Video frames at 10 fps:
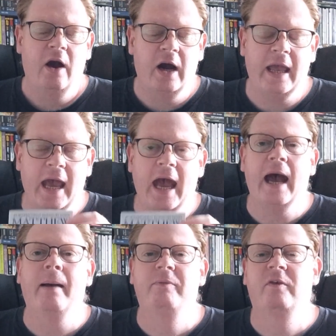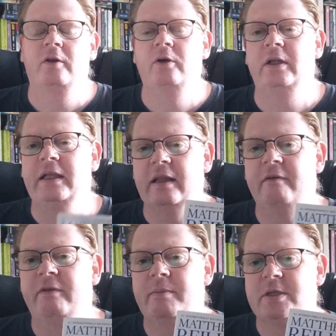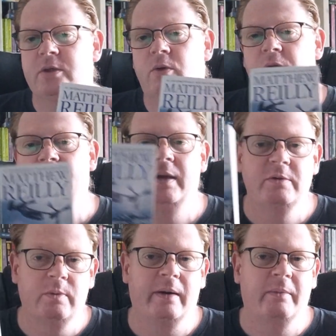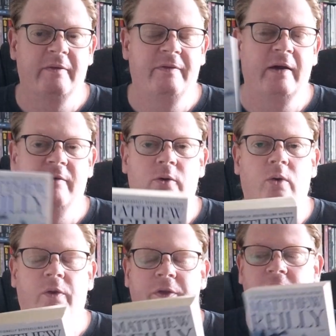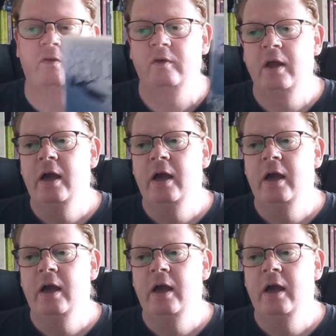I absolutely loved him as an author. He was one of my favorite authors.